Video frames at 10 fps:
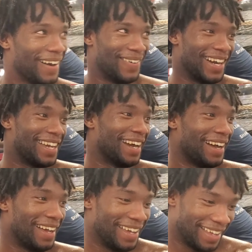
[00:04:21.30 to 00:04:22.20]
oh
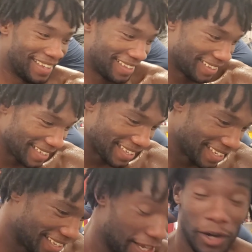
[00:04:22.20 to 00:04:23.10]
God.
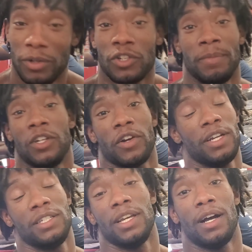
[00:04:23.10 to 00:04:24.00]
Yo, it's gonna be
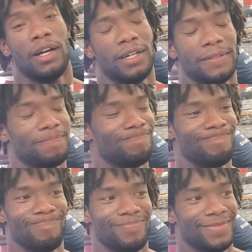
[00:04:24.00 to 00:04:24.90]
crazy. Uh,
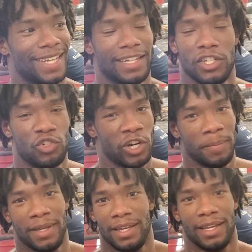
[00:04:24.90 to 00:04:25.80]
I just
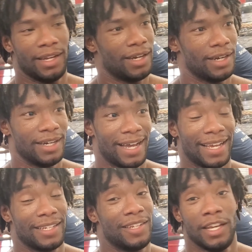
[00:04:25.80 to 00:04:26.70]
dream it, and uh,
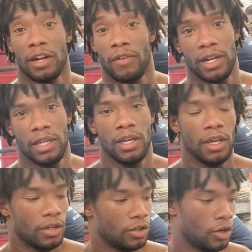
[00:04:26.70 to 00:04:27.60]
I can see it already.
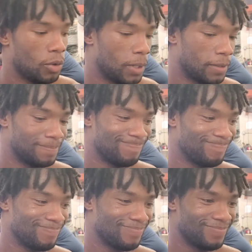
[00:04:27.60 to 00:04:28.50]
You know, um,
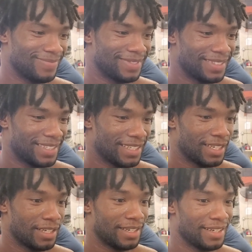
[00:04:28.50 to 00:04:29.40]

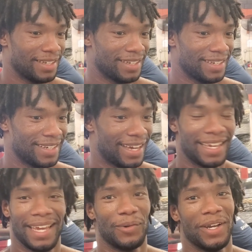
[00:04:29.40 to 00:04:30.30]

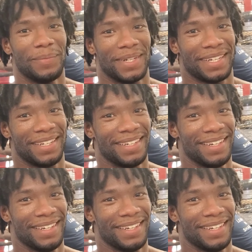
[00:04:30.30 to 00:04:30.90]
I can't wait, man.